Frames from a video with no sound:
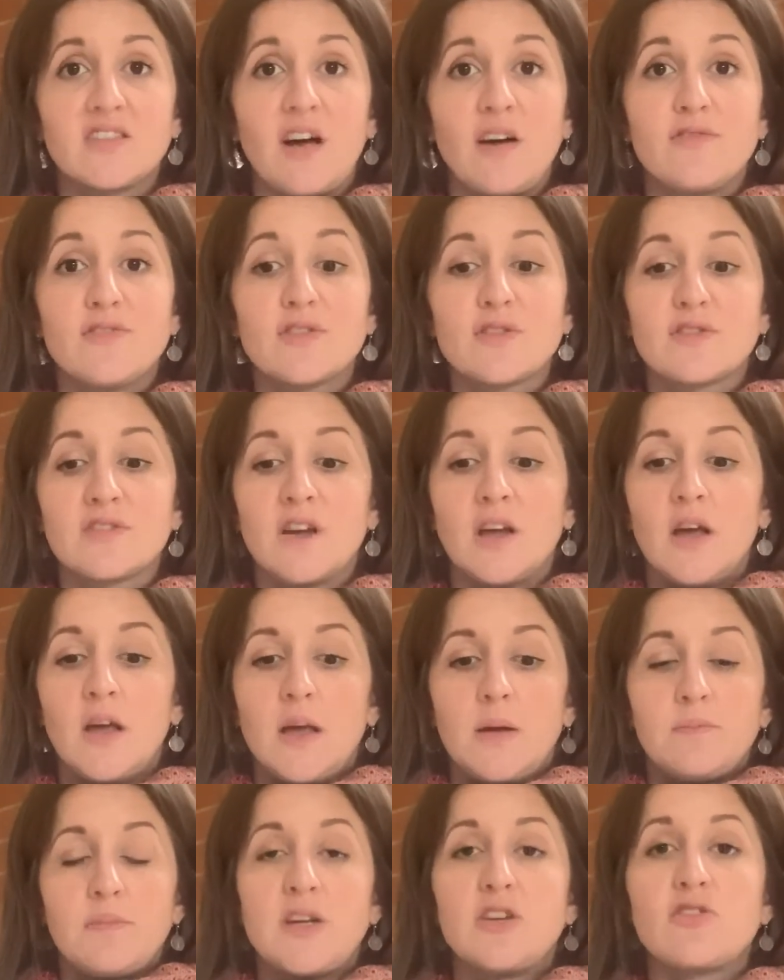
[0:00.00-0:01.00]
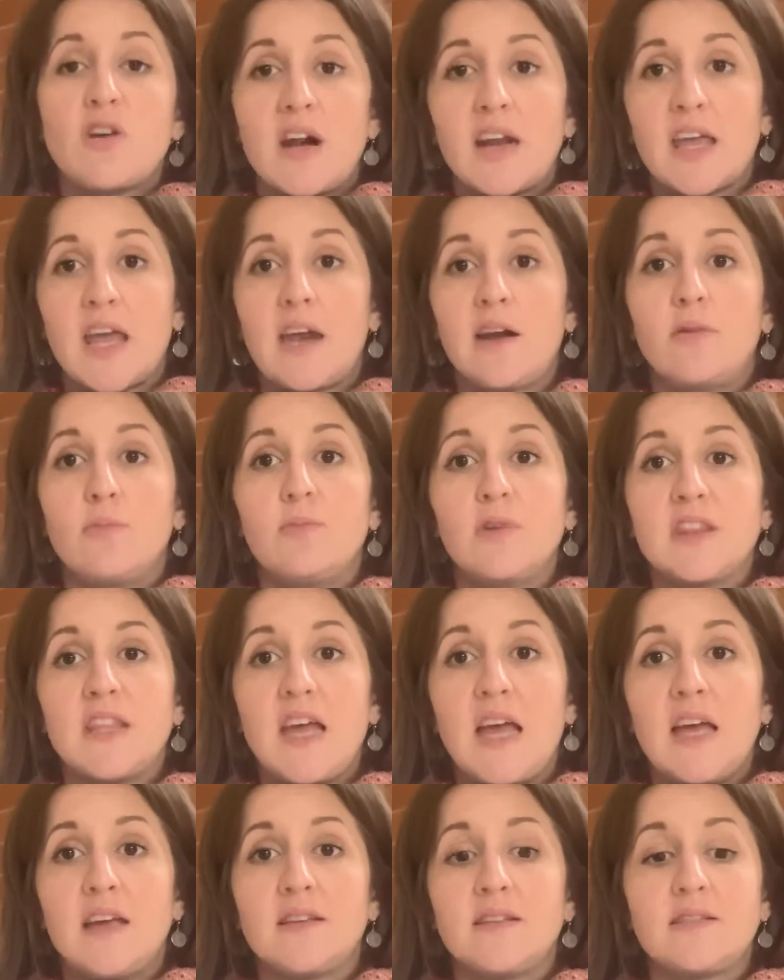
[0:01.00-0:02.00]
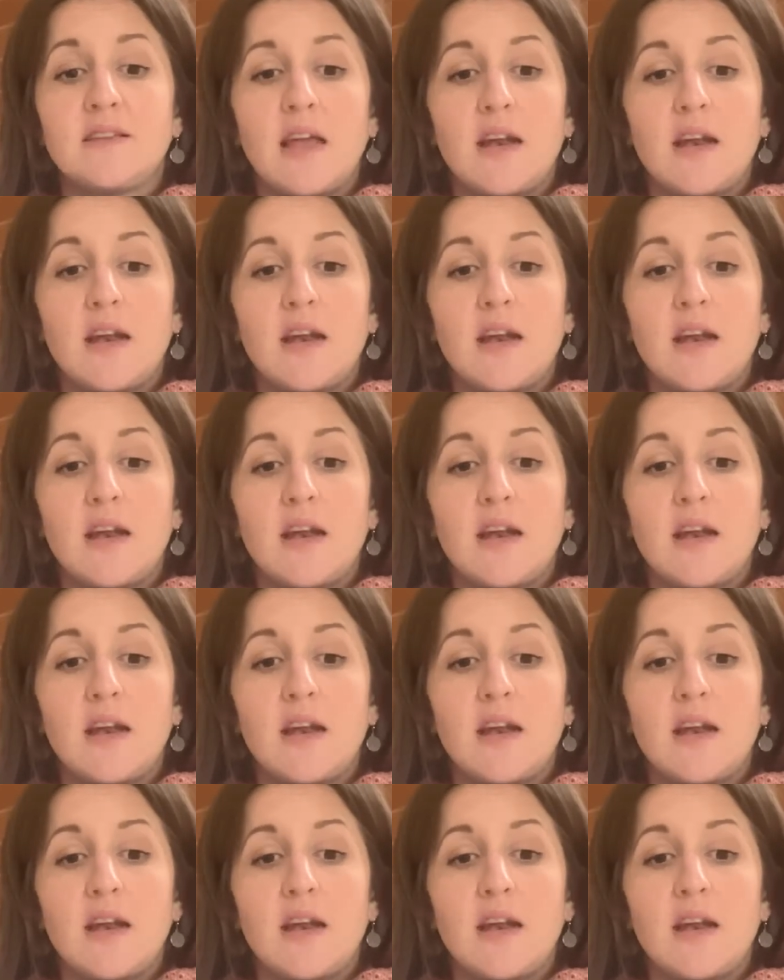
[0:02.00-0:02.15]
I've just been trying to get on with this,